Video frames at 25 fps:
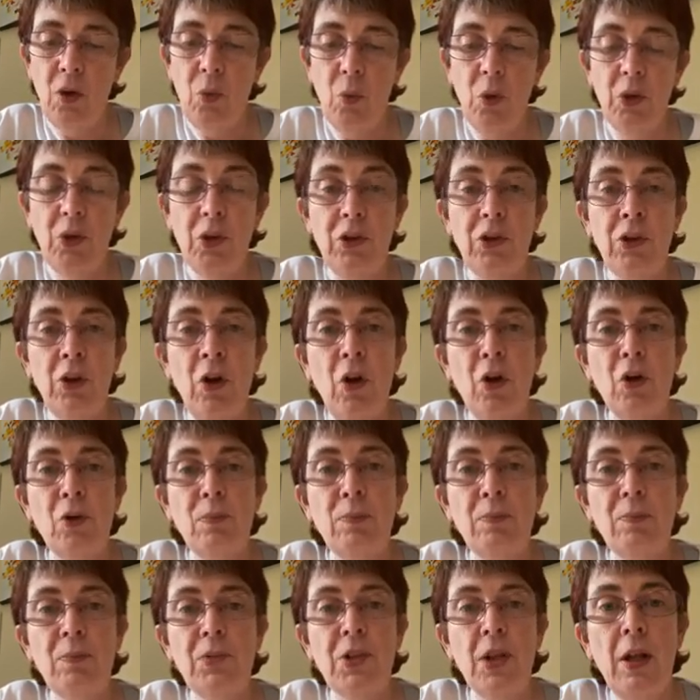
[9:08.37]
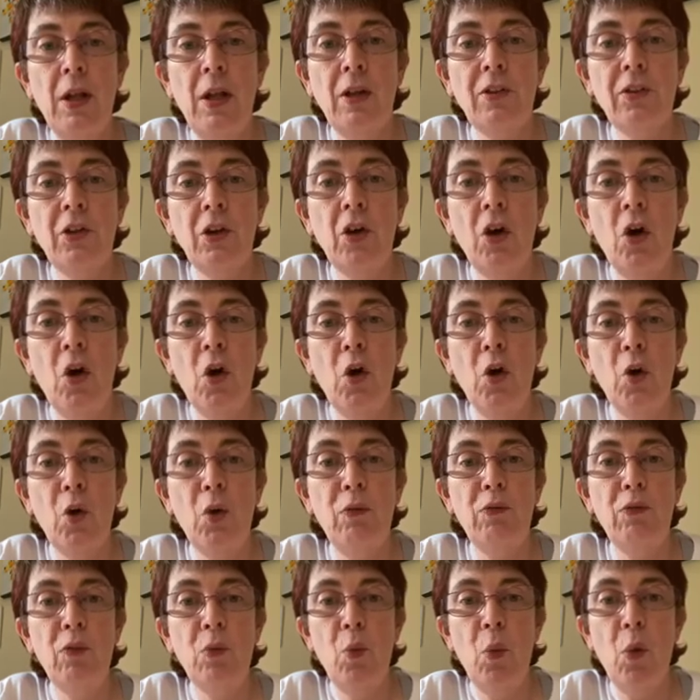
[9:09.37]
Run your thumbs along the
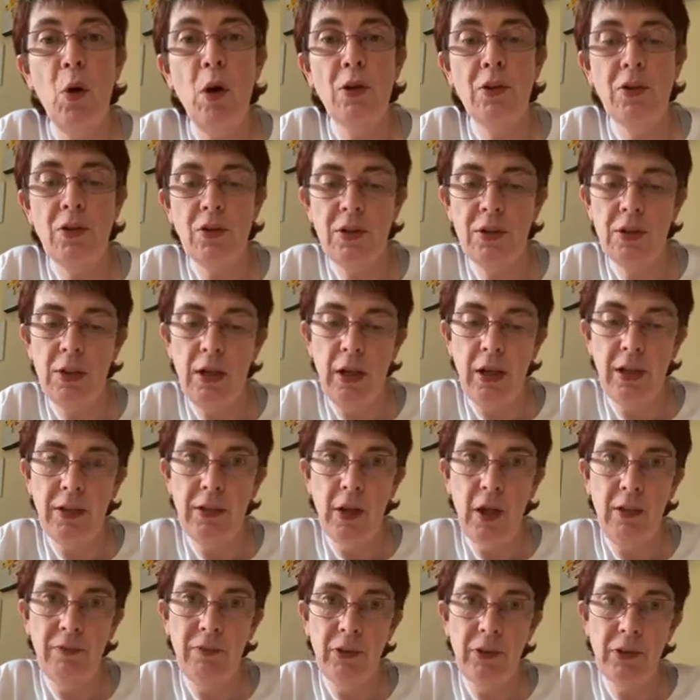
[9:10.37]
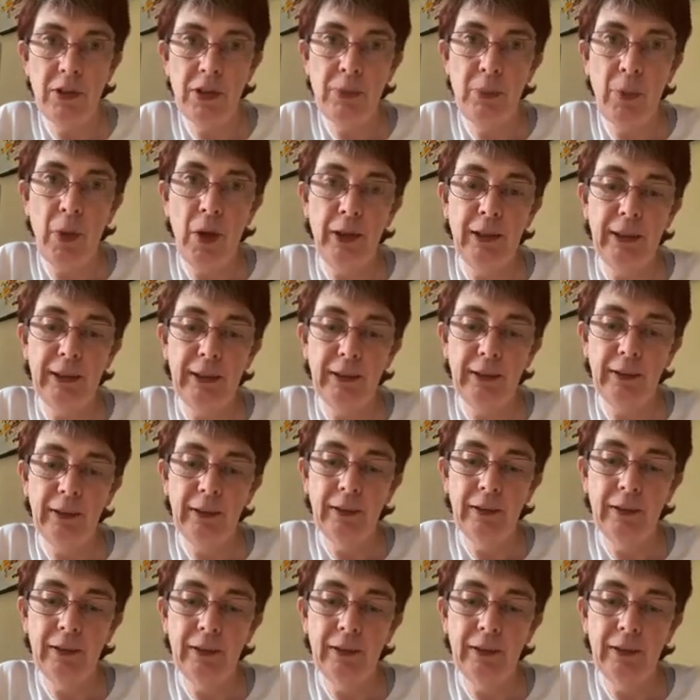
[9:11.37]
curved water slide of your spine.